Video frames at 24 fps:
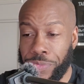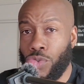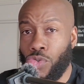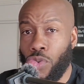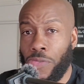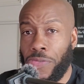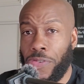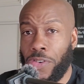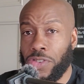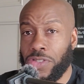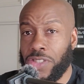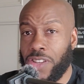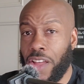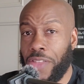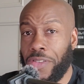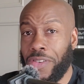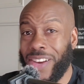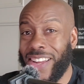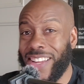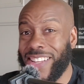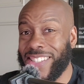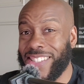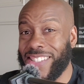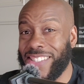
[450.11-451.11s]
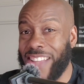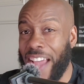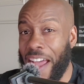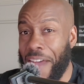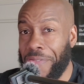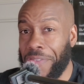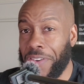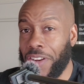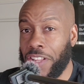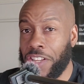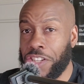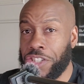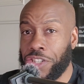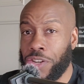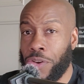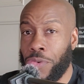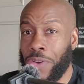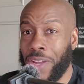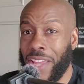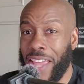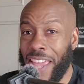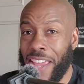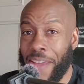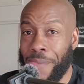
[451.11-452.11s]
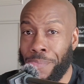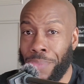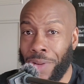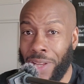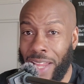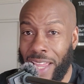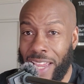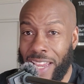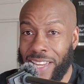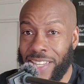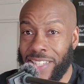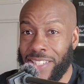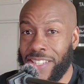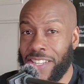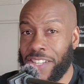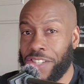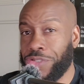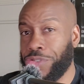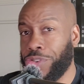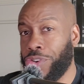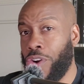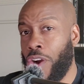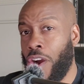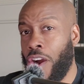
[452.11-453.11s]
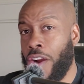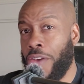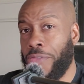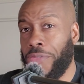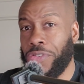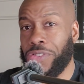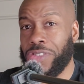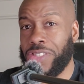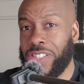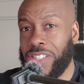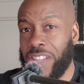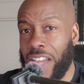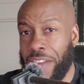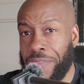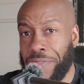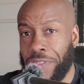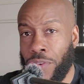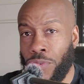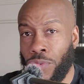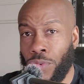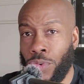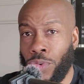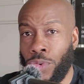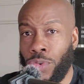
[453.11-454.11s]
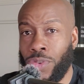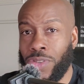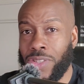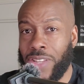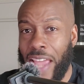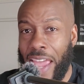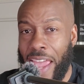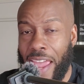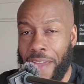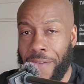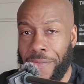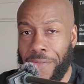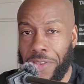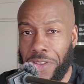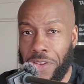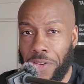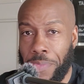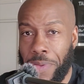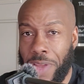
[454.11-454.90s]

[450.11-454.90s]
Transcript: Norfolk Southern is definitely showing a blatant disregard for safety rules and for their